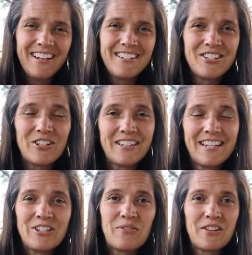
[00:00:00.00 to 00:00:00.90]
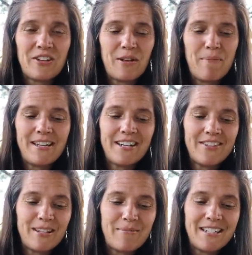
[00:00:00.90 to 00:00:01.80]
Just don't let the kids over there. They'll paint
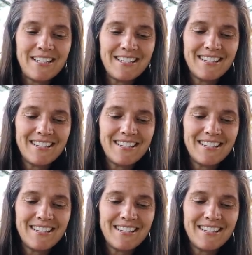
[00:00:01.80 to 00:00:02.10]
everything in pieces.